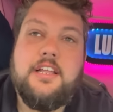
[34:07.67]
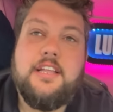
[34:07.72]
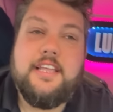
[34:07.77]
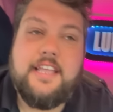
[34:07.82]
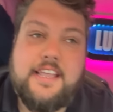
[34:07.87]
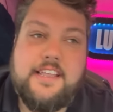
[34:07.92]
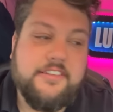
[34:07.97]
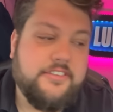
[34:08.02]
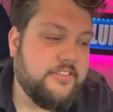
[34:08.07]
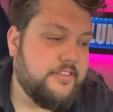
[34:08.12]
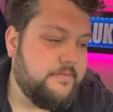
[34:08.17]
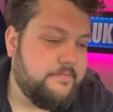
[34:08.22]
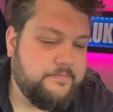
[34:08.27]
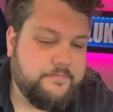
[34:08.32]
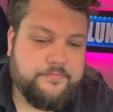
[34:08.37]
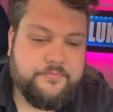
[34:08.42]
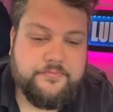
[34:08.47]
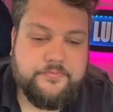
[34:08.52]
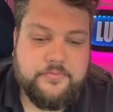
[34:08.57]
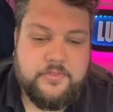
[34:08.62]
Yes.
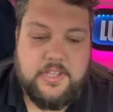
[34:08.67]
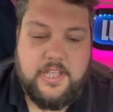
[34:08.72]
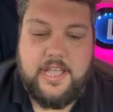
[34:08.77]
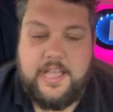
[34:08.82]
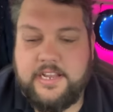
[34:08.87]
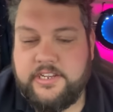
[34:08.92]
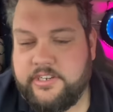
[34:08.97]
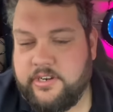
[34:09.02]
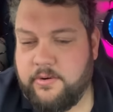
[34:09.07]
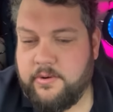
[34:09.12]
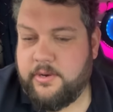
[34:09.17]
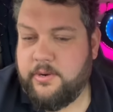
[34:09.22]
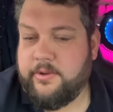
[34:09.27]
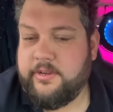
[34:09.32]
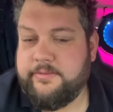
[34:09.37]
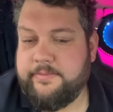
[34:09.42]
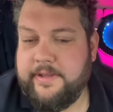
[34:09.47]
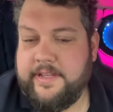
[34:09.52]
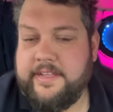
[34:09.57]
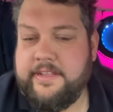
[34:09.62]
And do you know what
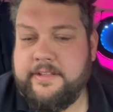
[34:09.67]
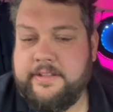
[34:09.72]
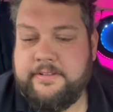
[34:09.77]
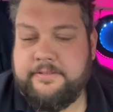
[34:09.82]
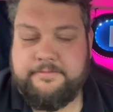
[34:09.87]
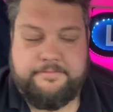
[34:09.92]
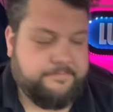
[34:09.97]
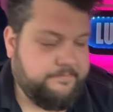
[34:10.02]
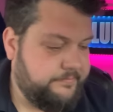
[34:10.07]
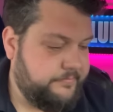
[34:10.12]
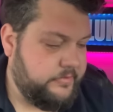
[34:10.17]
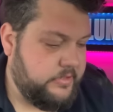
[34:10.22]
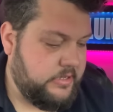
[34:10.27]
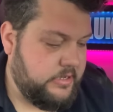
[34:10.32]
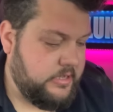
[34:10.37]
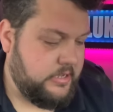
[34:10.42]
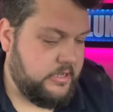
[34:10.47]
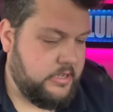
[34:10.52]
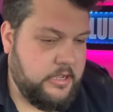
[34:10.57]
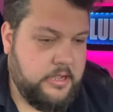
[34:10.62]
annoys me?
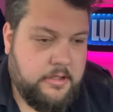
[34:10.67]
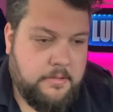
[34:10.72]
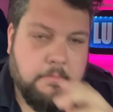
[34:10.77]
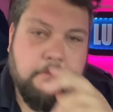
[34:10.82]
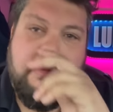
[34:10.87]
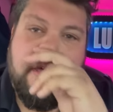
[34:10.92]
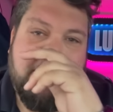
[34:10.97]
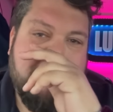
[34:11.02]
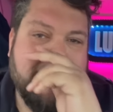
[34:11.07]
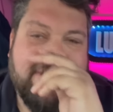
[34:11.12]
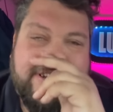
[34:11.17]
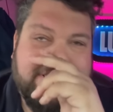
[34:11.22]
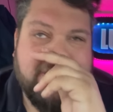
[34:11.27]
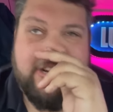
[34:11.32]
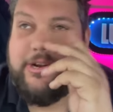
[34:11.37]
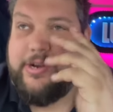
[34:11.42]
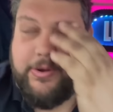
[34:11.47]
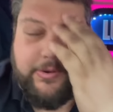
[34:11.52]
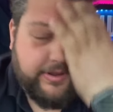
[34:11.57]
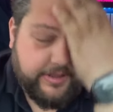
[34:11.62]
Maybe it doesn't
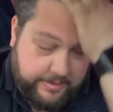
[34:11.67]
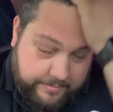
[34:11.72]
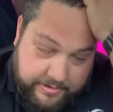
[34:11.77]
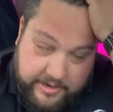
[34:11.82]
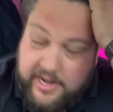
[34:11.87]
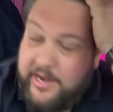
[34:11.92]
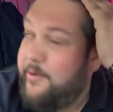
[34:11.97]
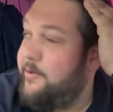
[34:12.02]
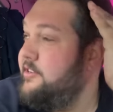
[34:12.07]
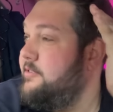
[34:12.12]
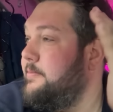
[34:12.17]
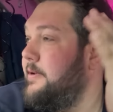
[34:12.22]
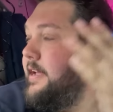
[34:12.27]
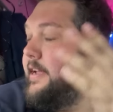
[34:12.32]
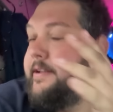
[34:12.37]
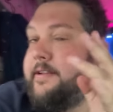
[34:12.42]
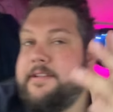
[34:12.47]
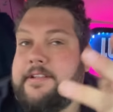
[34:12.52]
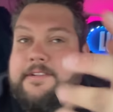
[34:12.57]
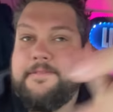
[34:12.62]
annoy you, but it annoys me.
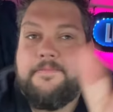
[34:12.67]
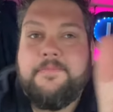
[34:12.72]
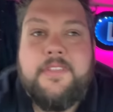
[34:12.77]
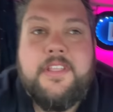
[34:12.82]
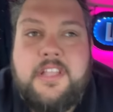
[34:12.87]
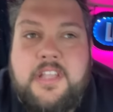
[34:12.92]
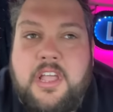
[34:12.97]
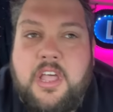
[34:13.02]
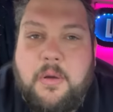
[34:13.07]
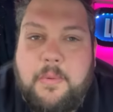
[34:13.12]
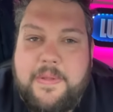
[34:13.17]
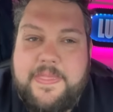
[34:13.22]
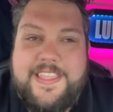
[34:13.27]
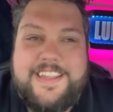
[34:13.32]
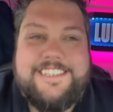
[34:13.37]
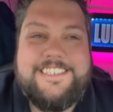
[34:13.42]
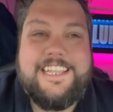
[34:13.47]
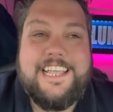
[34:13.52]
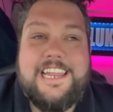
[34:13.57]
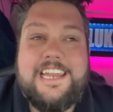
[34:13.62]
When the
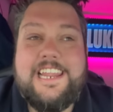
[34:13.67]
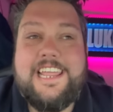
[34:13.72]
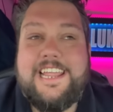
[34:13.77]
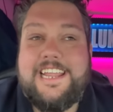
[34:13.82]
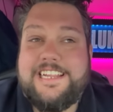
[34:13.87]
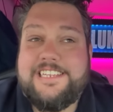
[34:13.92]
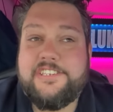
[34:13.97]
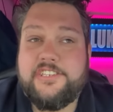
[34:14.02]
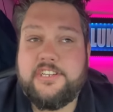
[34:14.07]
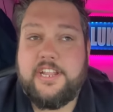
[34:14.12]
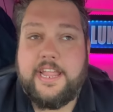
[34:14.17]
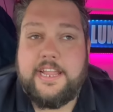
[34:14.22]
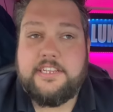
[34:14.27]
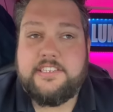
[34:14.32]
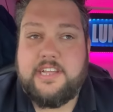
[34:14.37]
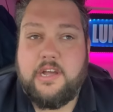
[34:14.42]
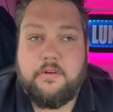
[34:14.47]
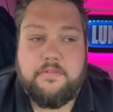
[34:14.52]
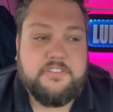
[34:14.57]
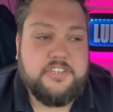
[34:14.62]
till isn't a
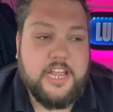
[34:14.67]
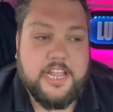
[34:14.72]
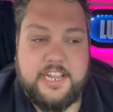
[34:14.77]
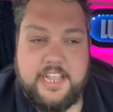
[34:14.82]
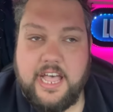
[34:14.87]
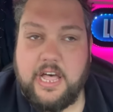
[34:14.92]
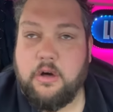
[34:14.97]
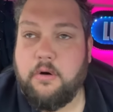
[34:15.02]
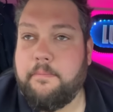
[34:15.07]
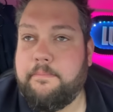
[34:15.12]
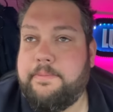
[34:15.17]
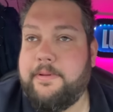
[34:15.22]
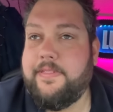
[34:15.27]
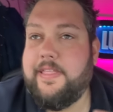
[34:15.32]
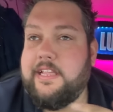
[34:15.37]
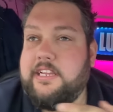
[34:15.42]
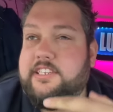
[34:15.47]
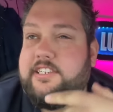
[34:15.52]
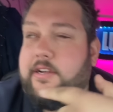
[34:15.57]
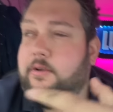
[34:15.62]
self-checkout, but
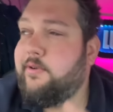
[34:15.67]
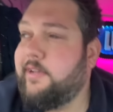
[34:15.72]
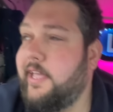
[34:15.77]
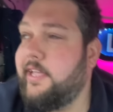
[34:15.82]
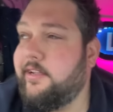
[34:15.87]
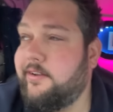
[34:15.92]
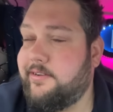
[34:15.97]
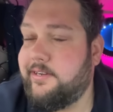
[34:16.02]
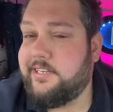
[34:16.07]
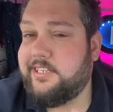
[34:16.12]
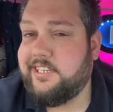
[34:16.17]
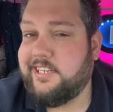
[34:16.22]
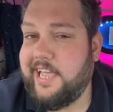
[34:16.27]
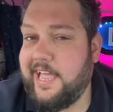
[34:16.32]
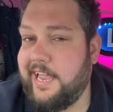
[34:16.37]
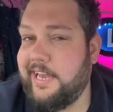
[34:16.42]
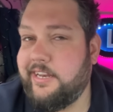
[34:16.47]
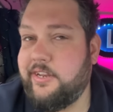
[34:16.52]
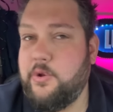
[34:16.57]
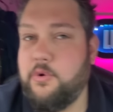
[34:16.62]
they still get you to
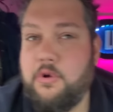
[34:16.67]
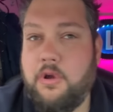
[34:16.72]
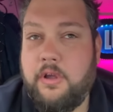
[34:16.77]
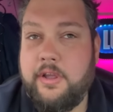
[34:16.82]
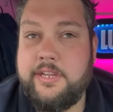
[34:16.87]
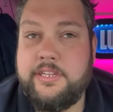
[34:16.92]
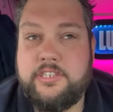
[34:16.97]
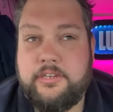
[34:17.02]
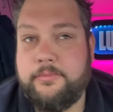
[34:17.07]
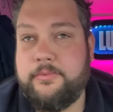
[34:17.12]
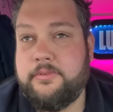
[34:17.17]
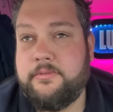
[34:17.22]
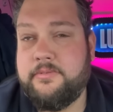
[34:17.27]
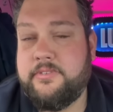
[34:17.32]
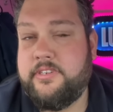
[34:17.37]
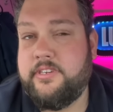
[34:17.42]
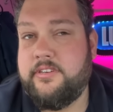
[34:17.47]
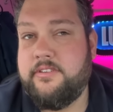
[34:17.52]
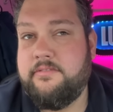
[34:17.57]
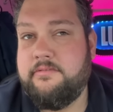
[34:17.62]
scan your items,